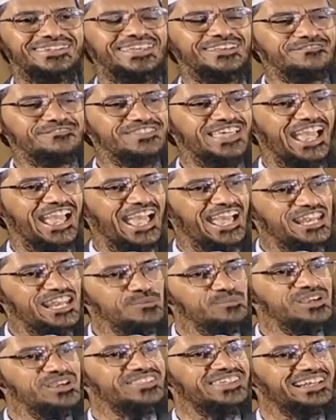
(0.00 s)
if the
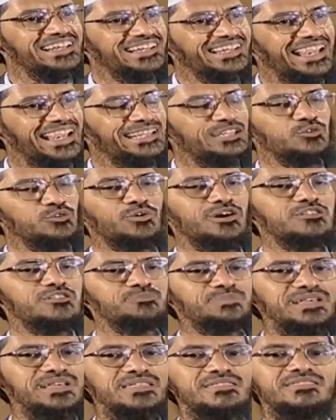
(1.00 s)
enemy is inclined towards
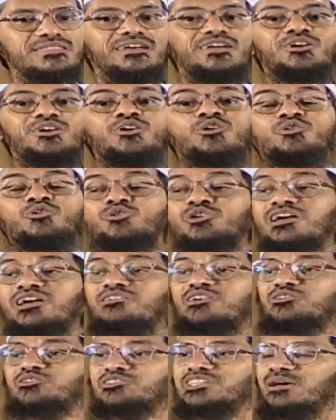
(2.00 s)
peace, you give
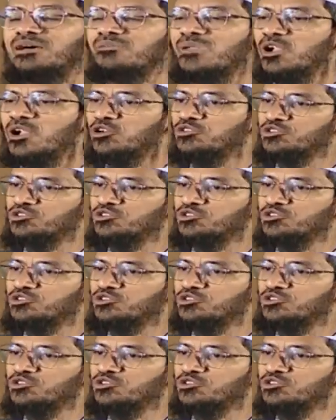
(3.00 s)
it to them.